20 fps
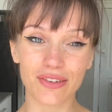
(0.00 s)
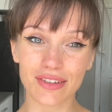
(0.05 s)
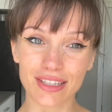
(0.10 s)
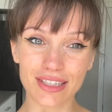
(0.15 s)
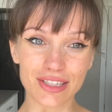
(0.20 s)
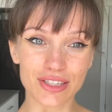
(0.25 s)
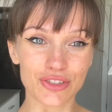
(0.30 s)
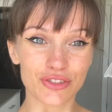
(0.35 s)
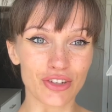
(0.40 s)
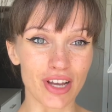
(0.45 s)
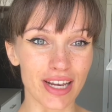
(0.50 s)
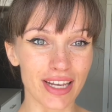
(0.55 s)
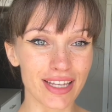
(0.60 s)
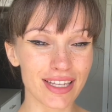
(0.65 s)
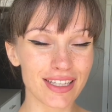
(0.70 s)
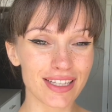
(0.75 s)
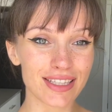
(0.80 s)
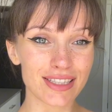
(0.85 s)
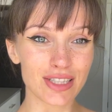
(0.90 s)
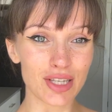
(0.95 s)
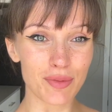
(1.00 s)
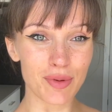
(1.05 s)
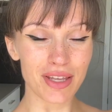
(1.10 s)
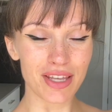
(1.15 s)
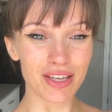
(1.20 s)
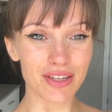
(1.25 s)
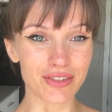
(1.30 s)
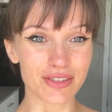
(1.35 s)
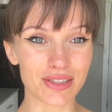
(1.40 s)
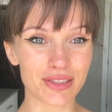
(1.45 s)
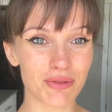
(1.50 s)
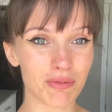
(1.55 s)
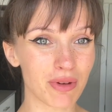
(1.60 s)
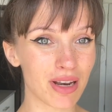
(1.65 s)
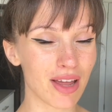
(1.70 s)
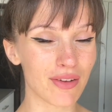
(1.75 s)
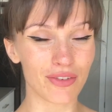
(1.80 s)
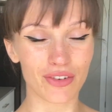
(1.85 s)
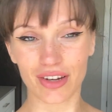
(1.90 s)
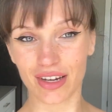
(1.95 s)
it's ready to be used.
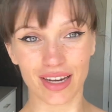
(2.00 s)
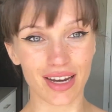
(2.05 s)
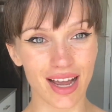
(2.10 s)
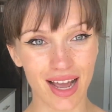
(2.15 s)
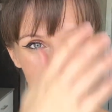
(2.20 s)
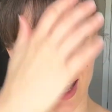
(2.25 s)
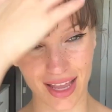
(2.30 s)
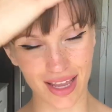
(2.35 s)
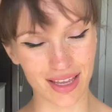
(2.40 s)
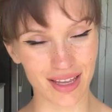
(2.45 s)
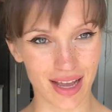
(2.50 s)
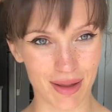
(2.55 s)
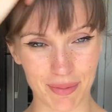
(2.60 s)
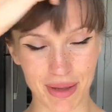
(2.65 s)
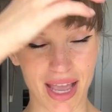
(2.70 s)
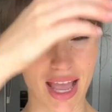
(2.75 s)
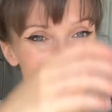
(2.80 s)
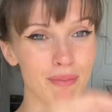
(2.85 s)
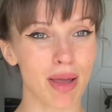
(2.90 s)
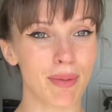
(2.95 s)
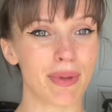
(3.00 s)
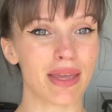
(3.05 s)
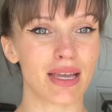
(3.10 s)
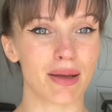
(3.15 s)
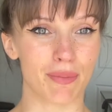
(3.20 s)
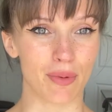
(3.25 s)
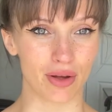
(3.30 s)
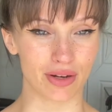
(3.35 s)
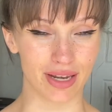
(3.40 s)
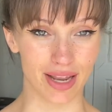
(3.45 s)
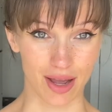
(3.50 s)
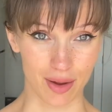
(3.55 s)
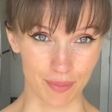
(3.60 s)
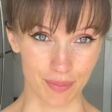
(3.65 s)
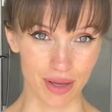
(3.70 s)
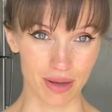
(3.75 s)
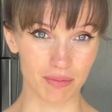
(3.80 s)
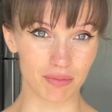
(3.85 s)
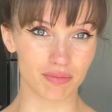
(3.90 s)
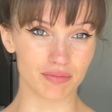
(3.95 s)
Whenever I have my makeup on now,
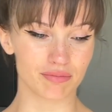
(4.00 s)
but